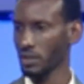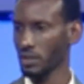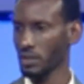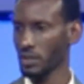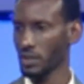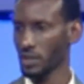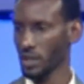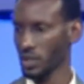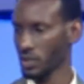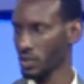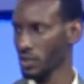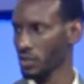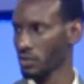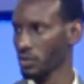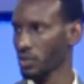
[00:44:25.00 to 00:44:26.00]

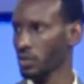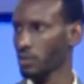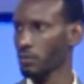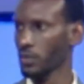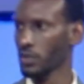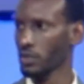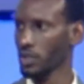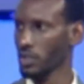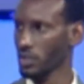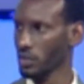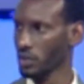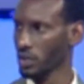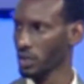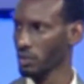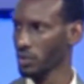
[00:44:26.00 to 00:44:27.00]
International Astronautical
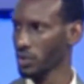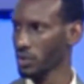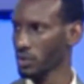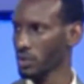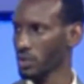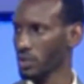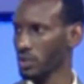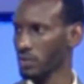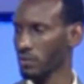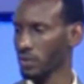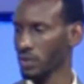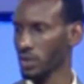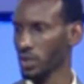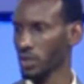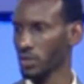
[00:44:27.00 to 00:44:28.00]
Federation, then he went to DC
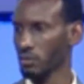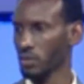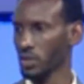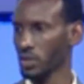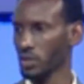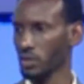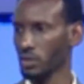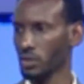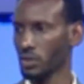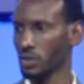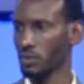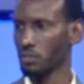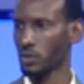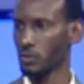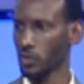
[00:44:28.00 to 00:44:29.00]
for the Artemis
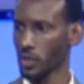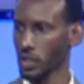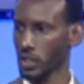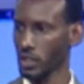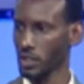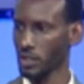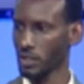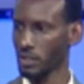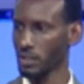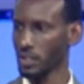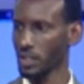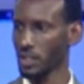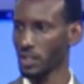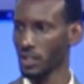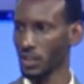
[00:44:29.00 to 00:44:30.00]
Accords. Before that,
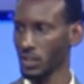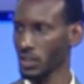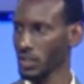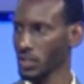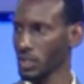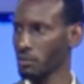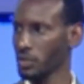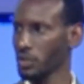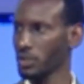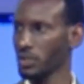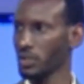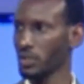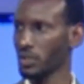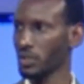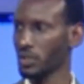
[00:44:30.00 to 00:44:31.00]
in the summer,
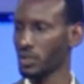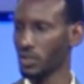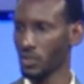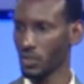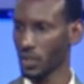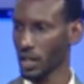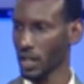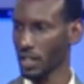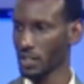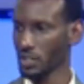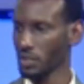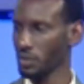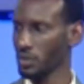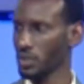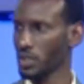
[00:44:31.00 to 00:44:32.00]
the
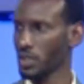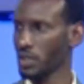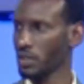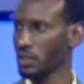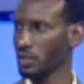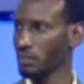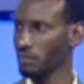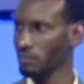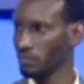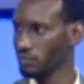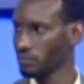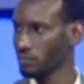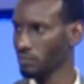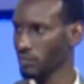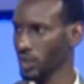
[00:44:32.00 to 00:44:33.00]
ITU was here.
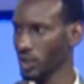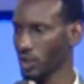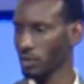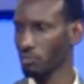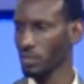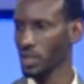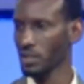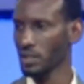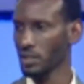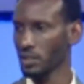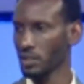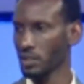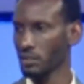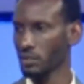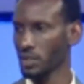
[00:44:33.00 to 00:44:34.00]

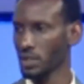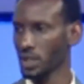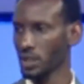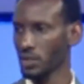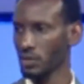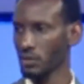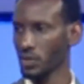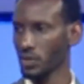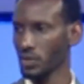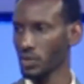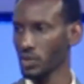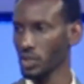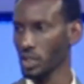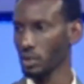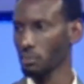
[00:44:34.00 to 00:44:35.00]
Basically, he was kind of,
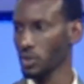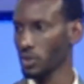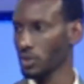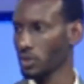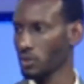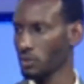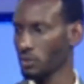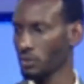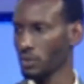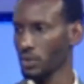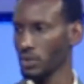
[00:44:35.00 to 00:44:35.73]
the champion of